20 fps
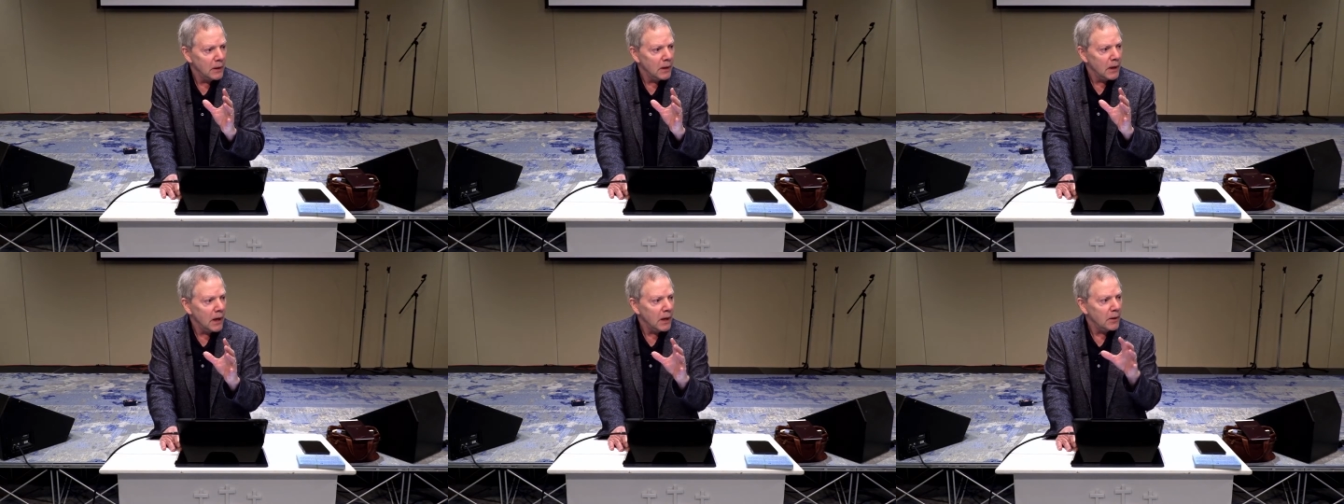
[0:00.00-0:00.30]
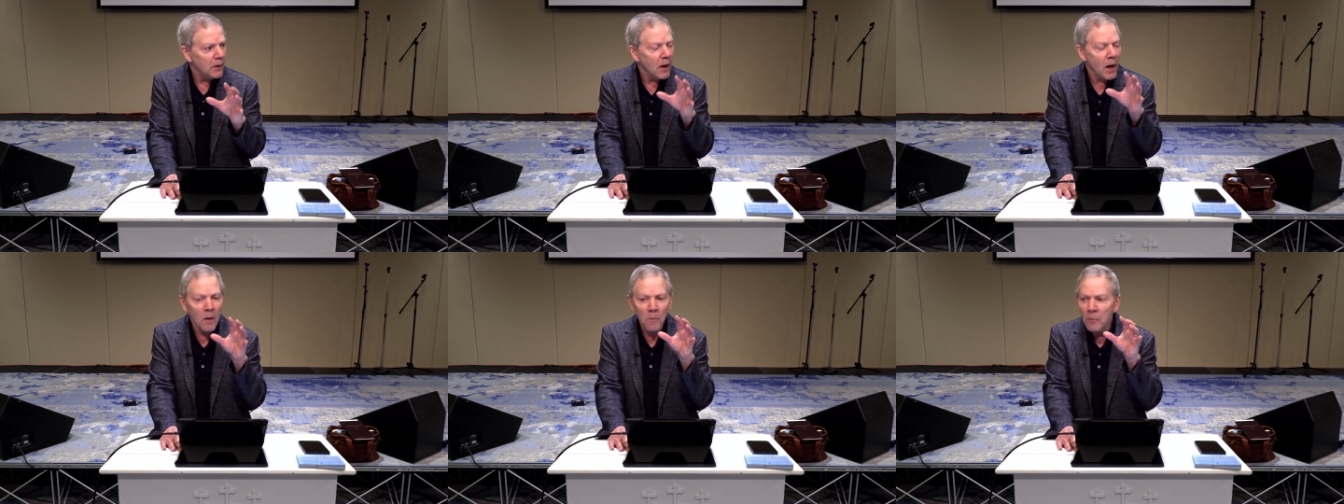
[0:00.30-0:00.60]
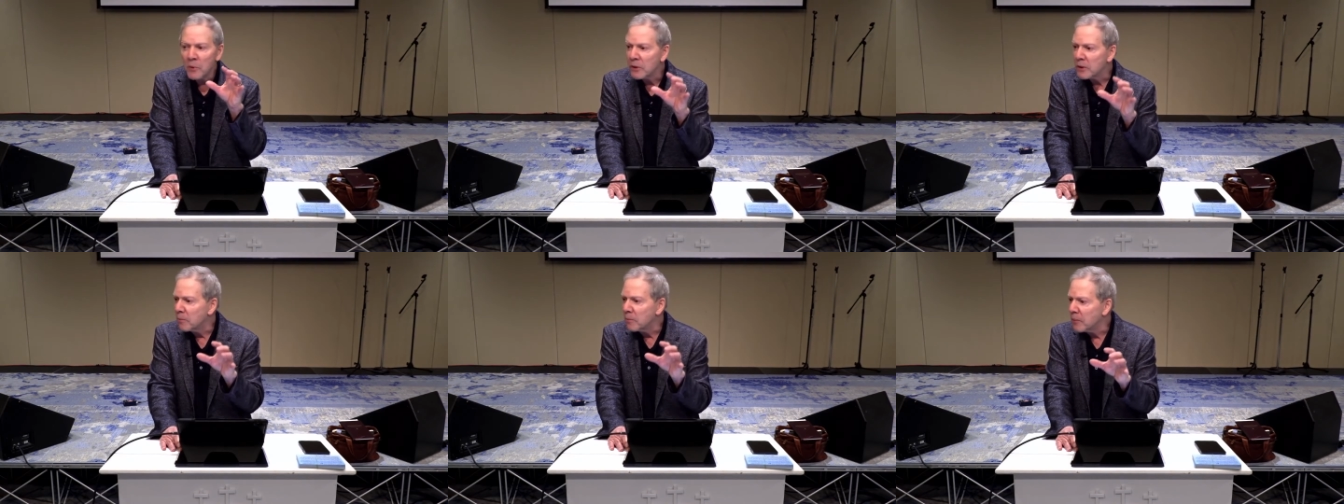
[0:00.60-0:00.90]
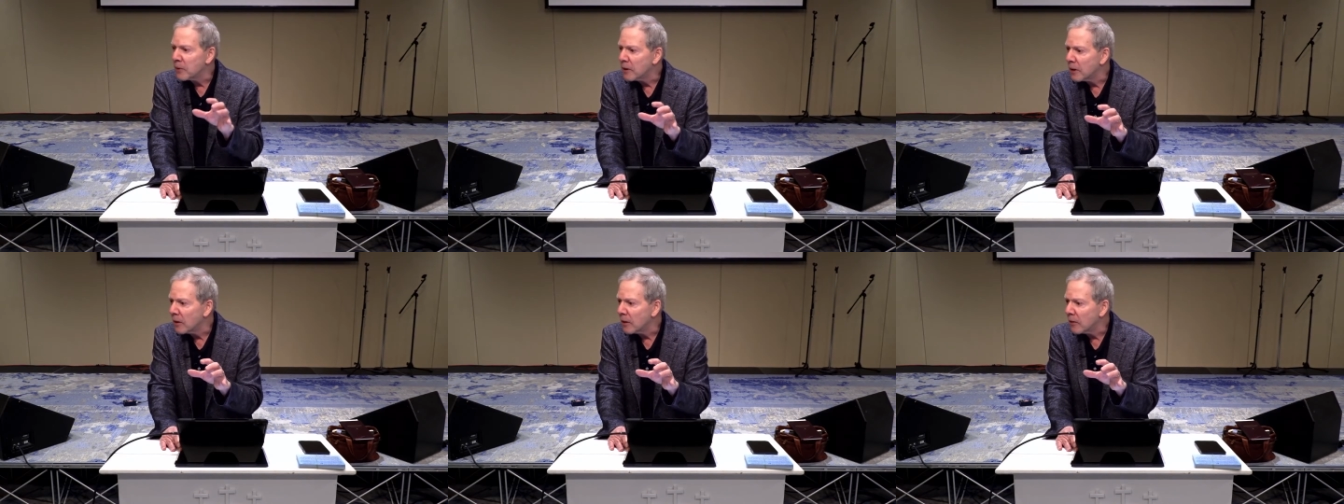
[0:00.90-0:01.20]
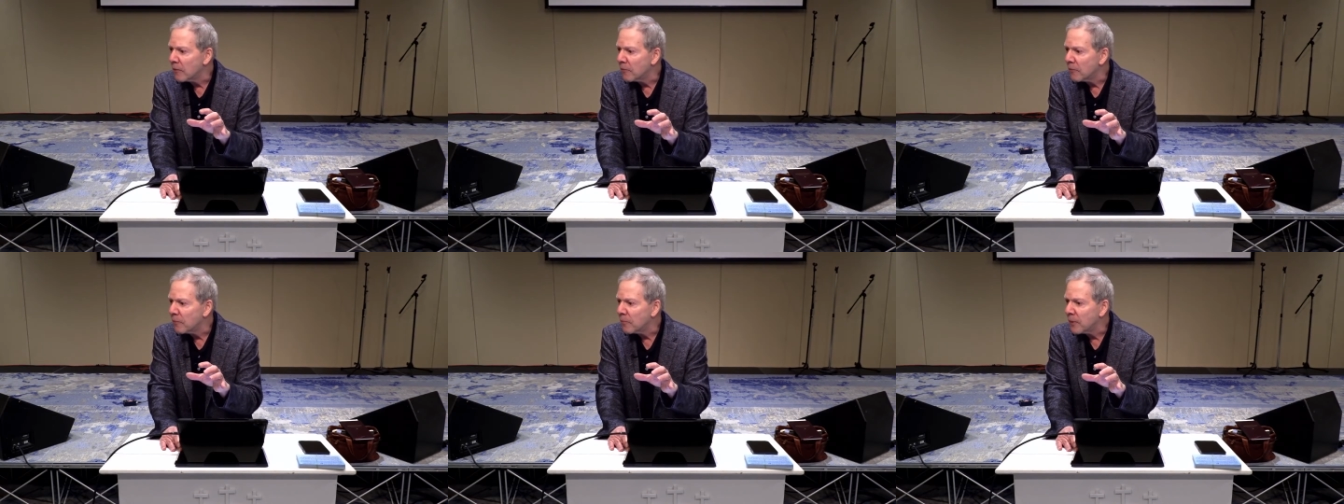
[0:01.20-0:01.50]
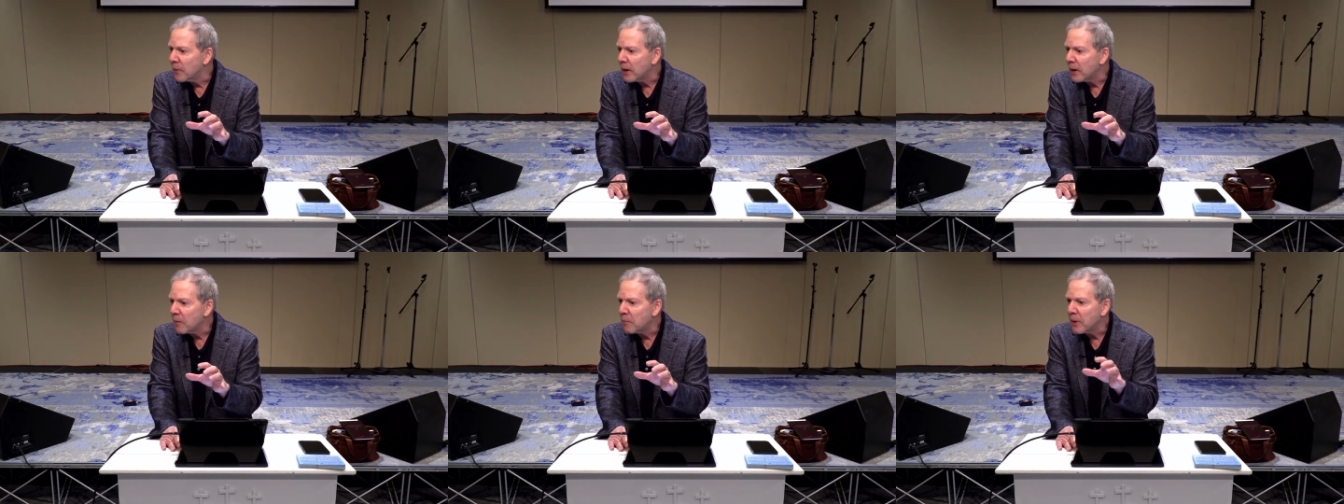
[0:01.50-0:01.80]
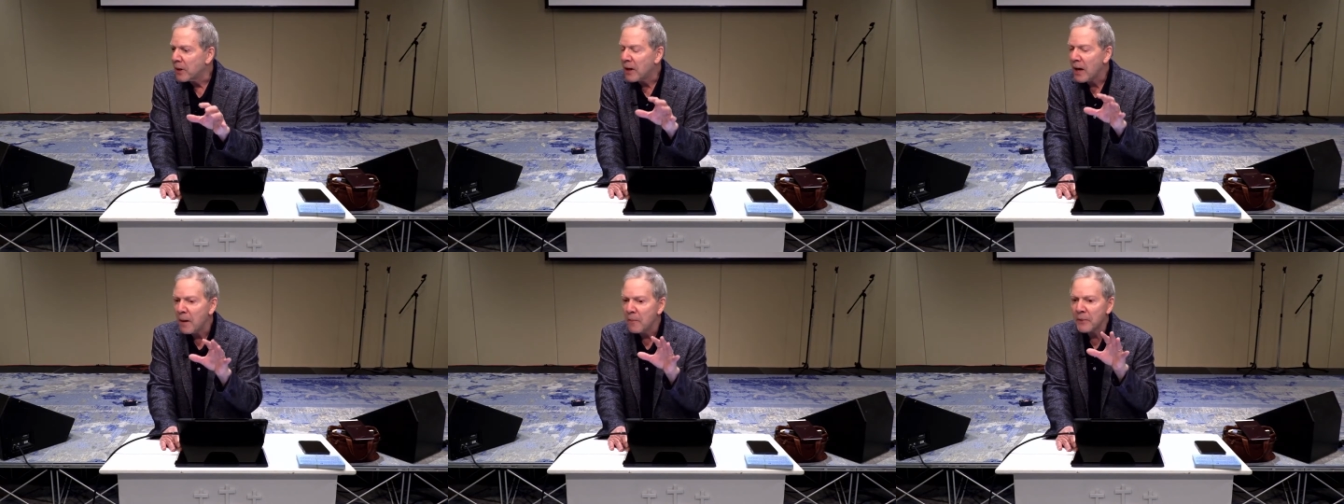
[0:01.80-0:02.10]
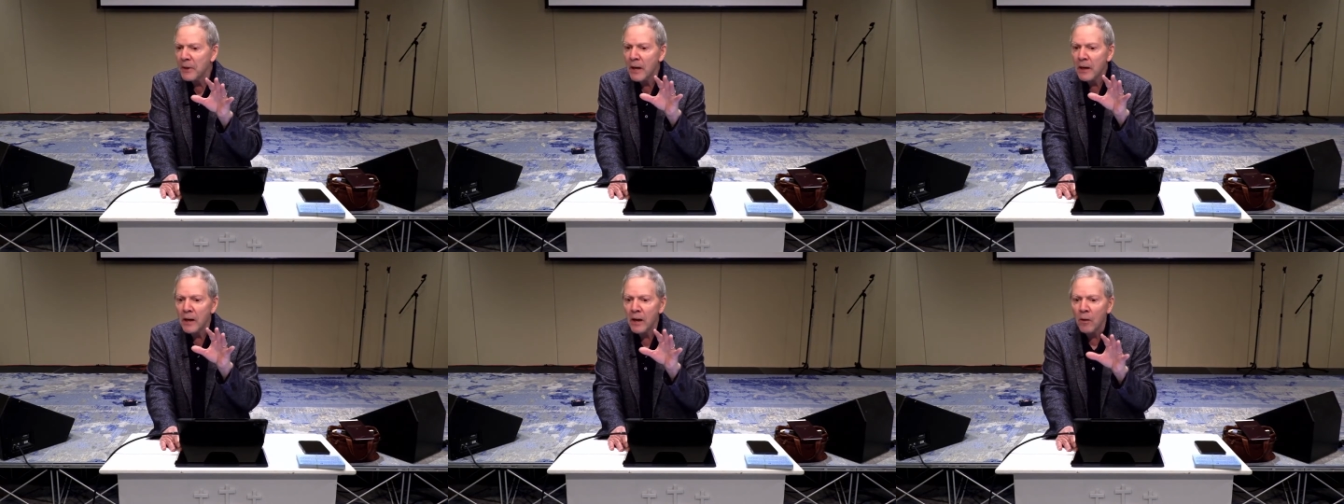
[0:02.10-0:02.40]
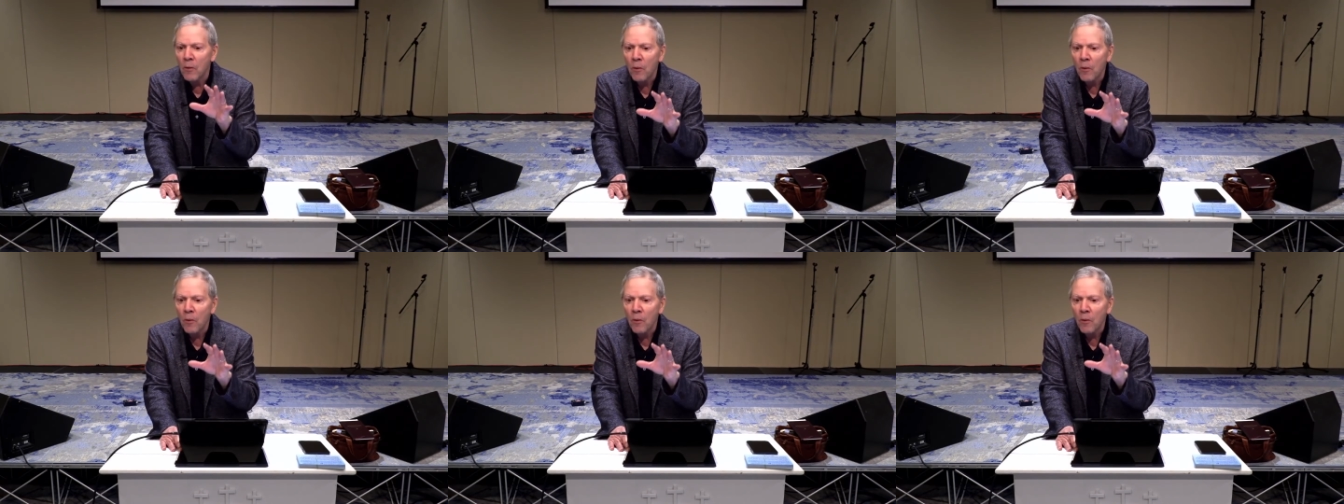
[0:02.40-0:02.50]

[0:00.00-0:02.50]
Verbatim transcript: and humbled Himself by taking